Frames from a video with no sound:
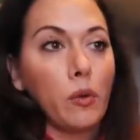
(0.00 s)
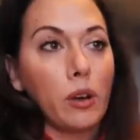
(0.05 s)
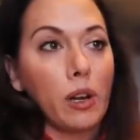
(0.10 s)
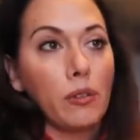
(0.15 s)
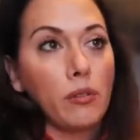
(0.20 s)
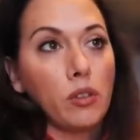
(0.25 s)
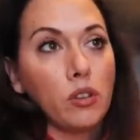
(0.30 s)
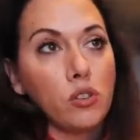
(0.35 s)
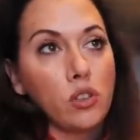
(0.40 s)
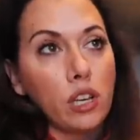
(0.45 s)

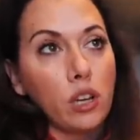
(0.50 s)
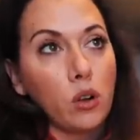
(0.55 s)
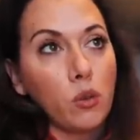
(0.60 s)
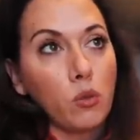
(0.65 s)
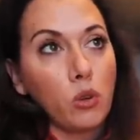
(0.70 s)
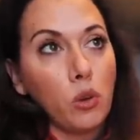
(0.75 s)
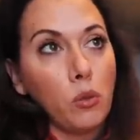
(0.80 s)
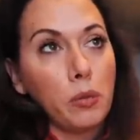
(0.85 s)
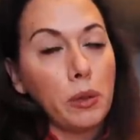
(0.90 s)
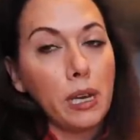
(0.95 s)
whenever there's like a
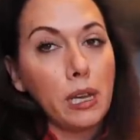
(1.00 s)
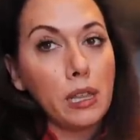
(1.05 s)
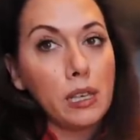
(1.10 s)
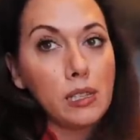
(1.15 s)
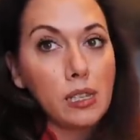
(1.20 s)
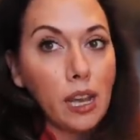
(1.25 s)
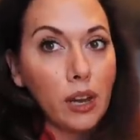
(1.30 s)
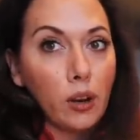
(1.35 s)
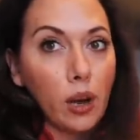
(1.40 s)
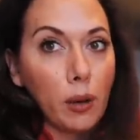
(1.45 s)
rope like
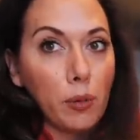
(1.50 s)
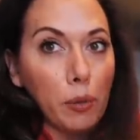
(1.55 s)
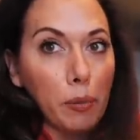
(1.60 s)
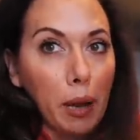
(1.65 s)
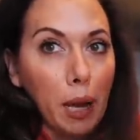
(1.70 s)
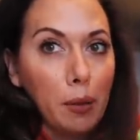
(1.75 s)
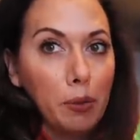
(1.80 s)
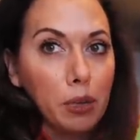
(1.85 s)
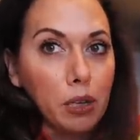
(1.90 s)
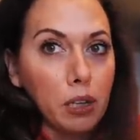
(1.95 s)
this, I grab a
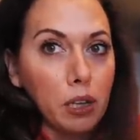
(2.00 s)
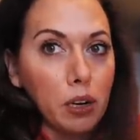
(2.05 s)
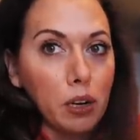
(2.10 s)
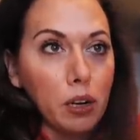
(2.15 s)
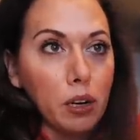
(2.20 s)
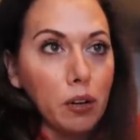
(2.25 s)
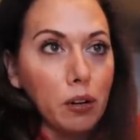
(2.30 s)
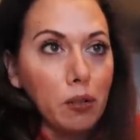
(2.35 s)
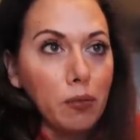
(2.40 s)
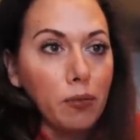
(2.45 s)
pipe
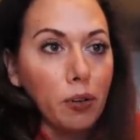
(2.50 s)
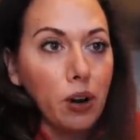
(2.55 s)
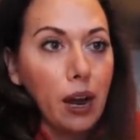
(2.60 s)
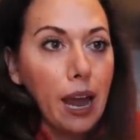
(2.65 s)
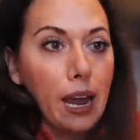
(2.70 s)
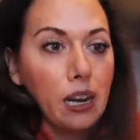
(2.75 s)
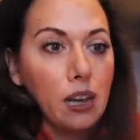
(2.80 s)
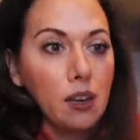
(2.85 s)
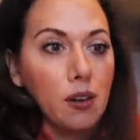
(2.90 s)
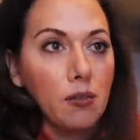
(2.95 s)
cleaner for
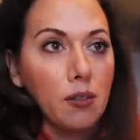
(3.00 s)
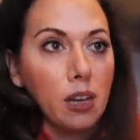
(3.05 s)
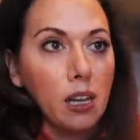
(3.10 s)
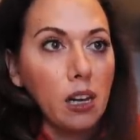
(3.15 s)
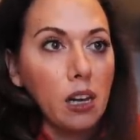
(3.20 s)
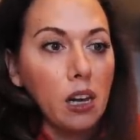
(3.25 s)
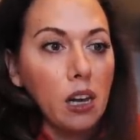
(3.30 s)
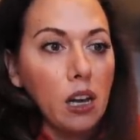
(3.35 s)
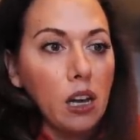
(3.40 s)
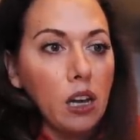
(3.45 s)
any of
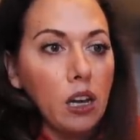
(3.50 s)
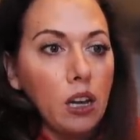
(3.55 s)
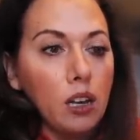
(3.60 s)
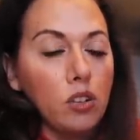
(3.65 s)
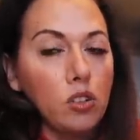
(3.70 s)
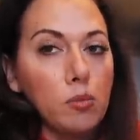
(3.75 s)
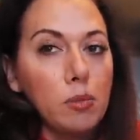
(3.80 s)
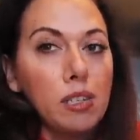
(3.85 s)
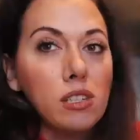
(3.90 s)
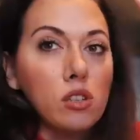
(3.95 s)
it. It
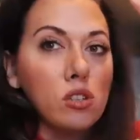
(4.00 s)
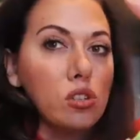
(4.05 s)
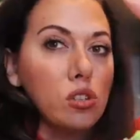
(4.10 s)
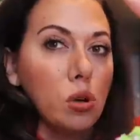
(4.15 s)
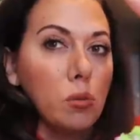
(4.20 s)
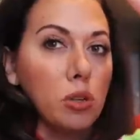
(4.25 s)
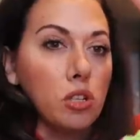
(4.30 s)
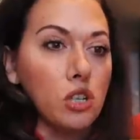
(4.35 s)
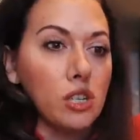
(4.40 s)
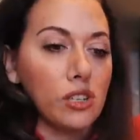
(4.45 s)
just makes it
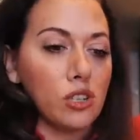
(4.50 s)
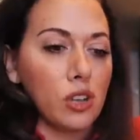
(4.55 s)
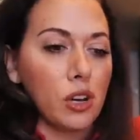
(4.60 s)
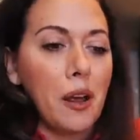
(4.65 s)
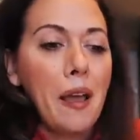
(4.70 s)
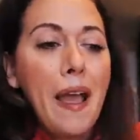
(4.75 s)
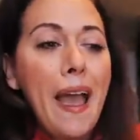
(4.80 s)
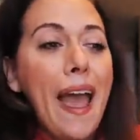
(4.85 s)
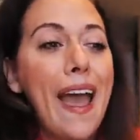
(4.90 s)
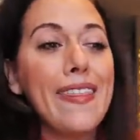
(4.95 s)
so much easier.
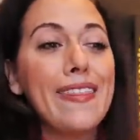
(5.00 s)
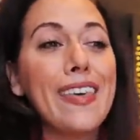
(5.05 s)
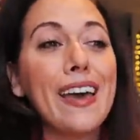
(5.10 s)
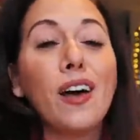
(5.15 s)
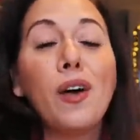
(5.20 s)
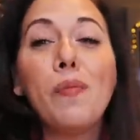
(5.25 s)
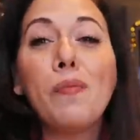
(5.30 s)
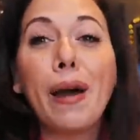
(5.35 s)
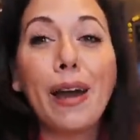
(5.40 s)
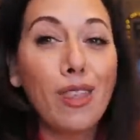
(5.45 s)
And
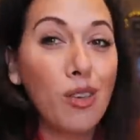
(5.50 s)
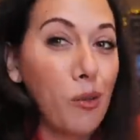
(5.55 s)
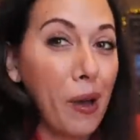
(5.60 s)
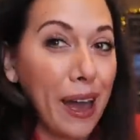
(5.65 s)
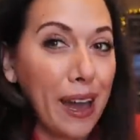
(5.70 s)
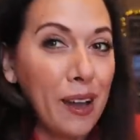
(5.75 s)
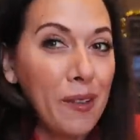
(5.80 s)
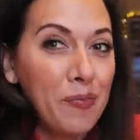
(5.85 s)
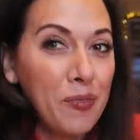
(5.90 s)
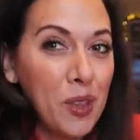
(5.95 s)
help, by the
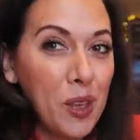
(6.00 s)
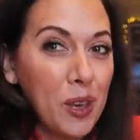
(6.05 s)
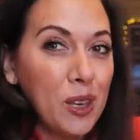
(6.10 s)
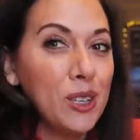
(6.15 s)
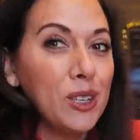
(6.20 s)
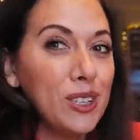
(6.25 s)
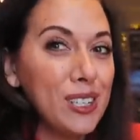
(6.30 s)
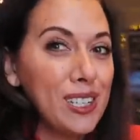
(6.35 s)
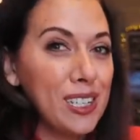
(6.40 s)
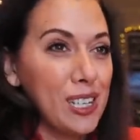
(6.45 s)
way,
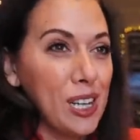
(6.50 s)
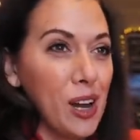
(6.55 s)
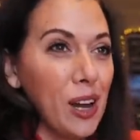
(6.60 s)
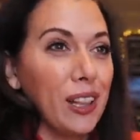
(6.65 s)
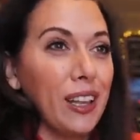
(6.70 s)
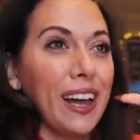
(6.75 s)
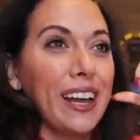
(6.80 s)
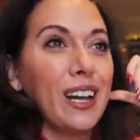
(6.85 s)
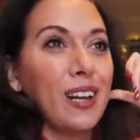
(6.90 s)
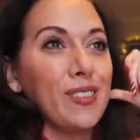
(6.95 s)
you'll see
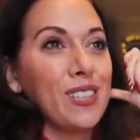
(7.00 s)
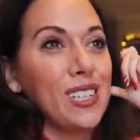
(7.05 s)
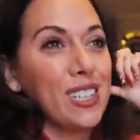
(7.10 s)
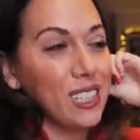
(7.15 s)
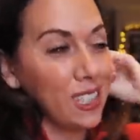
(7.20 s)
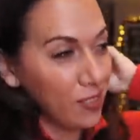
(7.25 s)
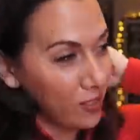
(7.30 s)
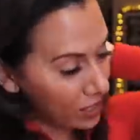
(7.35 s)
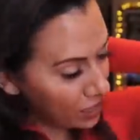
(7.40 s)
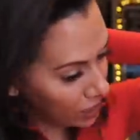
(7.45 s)
online, I'm
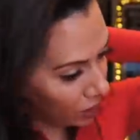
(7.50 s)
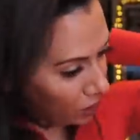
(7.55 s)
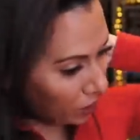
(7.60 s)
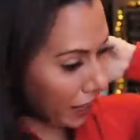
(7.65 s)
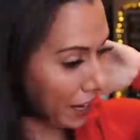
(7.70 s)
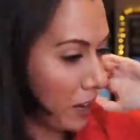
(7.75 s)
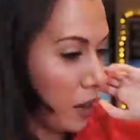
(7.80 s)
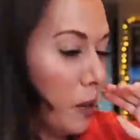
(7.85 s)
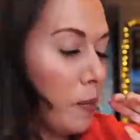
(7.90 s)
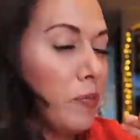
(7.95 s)
seeing them this year,
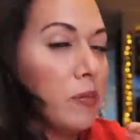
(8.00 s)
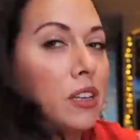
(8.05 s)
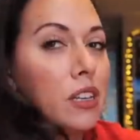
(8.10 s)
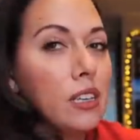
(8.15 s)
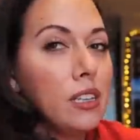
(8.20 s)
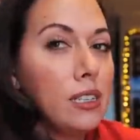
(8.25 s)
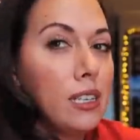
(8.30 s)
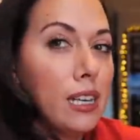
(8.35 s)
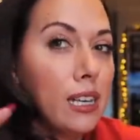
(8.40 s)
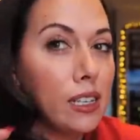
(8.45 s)
like
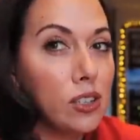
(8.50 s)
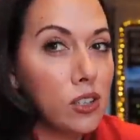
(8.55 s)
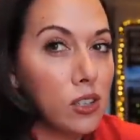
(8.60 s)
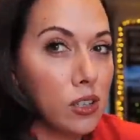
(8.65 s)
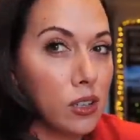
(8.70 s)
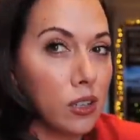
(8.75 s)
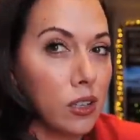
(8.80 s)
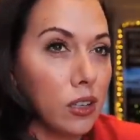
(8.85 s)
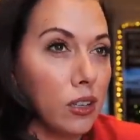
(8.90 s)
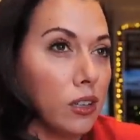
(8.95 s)

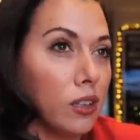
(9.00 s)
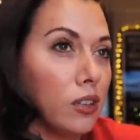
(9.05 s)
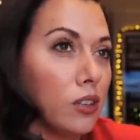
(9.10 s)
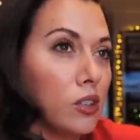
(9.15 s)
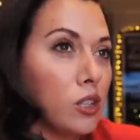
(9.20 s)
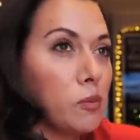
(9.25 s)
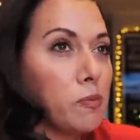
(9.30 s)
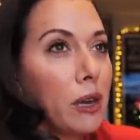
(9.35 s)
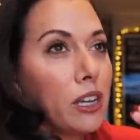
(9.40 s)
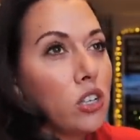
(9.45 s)
tinsel,
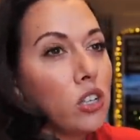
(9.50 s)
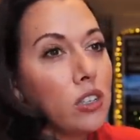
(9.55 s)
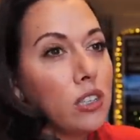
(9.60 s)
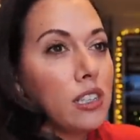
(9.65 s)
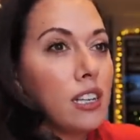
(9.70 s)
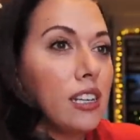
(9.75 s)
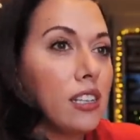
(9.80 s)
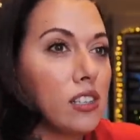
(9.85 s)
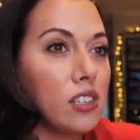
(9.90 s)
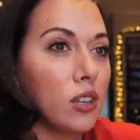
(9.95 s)
special
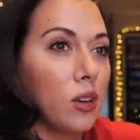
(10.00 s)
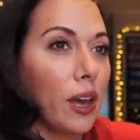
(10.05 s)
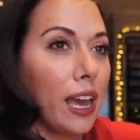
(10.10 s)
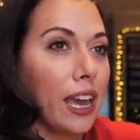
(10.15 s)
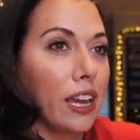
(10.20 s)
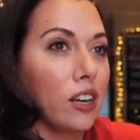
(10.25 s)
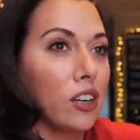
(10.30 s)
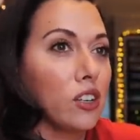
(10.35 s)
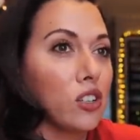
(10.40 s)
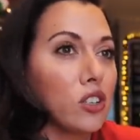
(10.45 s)
tinsel
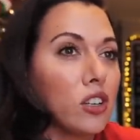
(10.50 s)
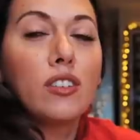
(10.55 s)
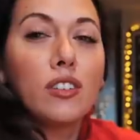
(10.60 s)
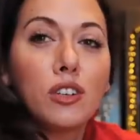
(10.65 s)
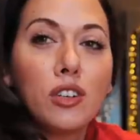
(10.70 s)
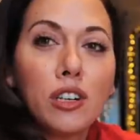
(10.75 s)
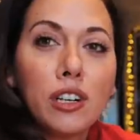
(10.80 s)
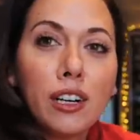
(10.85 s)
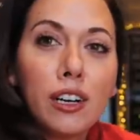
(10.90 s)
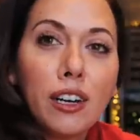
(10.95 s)
hangers.
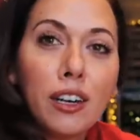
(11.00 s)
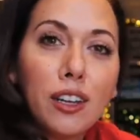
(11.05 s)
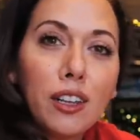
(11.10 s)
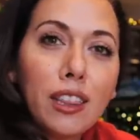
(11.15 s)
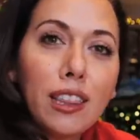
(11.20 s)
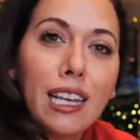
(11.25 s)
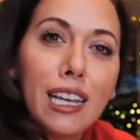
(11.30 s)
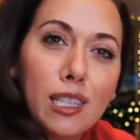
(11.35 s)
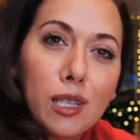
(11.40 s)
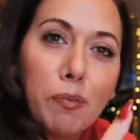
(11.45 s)
Girl,
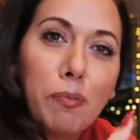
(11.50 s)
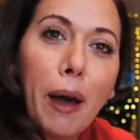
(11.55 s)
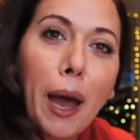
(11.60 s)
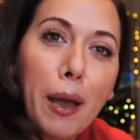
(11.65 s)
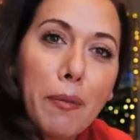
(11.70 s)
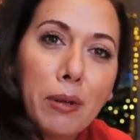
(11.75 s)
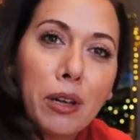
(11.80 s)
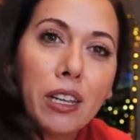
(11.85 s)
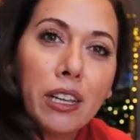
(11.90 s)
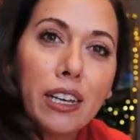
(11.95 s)
that's a
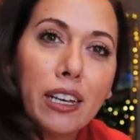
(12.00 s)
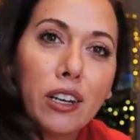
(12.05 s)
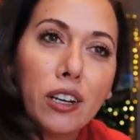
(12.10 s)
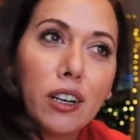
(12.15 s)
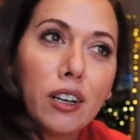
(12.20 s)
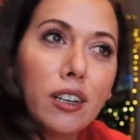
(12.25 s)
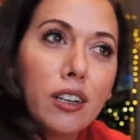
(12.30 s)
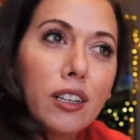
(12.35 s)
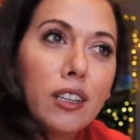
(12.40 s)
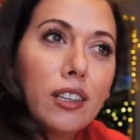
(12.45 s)
pipe
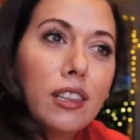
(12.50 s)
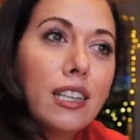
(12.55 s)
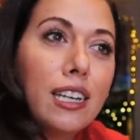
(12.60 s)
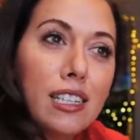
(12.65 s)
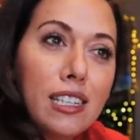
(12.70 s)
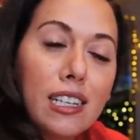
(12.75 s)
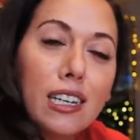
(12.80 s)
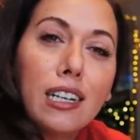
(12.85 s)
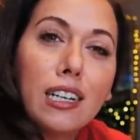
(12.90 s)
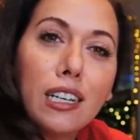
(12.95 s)
cleaner.
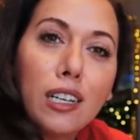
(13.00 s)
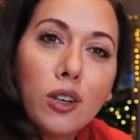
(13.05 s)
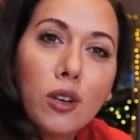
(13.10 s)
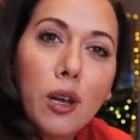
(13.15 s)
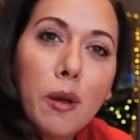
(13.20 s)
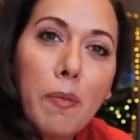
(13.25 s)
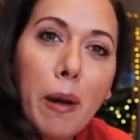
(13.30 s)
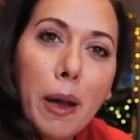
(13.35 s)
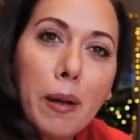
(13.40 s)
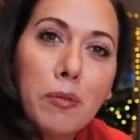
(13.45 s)
That's a
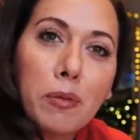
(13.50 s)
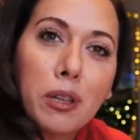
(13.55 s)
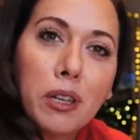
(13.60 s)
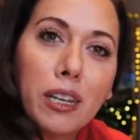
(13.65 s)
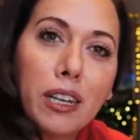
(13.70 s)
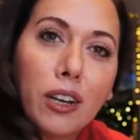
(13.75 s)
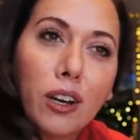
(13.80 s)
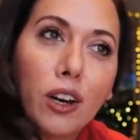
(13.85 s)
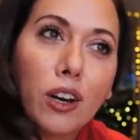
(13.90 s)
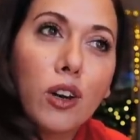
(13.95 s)
glittery pipe
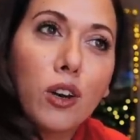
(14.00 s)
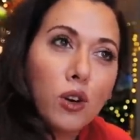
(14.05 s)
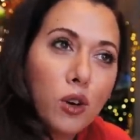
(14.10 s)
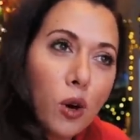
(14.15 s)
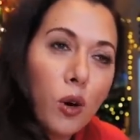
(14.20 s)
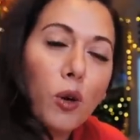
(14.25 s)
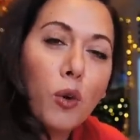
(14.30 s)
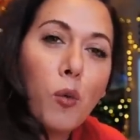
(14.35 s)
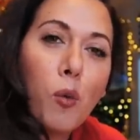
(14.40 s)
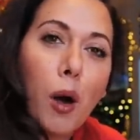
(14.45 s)
cleaner.
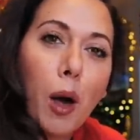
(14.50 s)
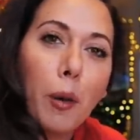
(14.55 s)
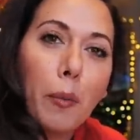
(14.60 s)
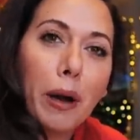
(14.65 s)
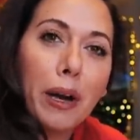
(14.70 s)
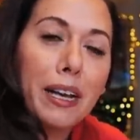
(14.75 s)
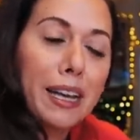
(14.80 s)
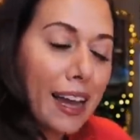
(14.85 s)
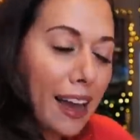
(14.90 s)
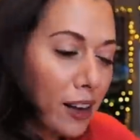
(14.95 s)
Go to
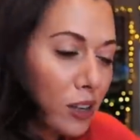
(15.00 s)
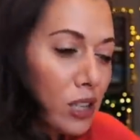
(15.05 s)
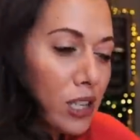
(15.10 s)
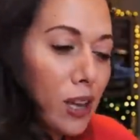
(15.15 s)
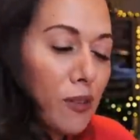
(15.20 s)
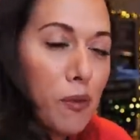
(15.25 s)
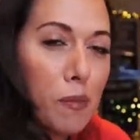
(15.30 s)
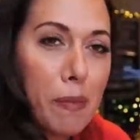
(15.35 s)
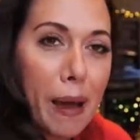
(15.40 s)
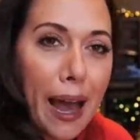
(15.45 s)
Walmart, get
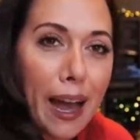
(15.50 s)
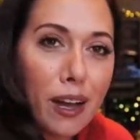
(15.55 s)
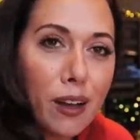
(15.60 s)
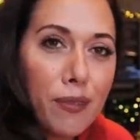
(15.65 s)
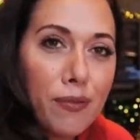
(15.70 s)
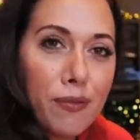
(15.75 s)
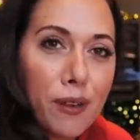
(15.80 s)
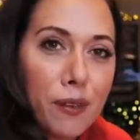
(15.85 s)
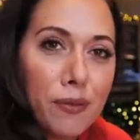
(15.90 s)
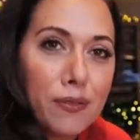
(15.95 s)
yourself a pack
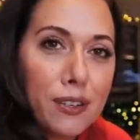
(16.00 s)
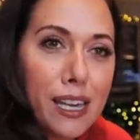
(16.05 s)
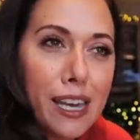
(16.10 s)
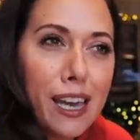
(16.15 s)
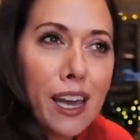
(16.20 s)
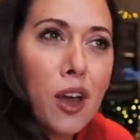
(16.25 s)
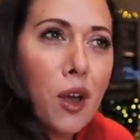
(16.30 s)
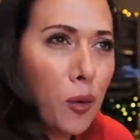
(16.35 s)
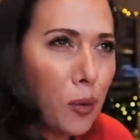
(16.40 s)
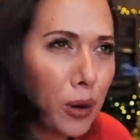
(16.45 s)
of
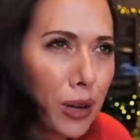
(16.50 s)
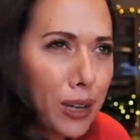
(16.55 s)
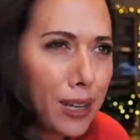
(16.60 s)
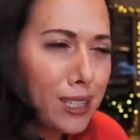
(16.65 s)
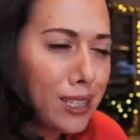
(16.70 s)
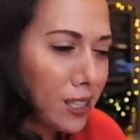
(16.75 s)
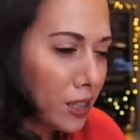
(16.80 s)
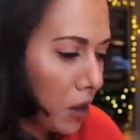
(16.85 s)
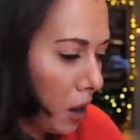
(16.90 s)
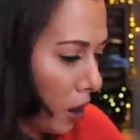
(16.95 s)
50. We're
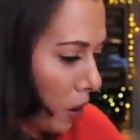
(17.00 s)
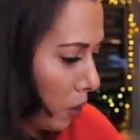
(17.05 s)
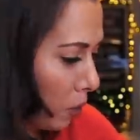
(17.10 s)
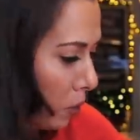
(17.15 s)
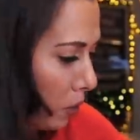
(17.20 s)
good to go.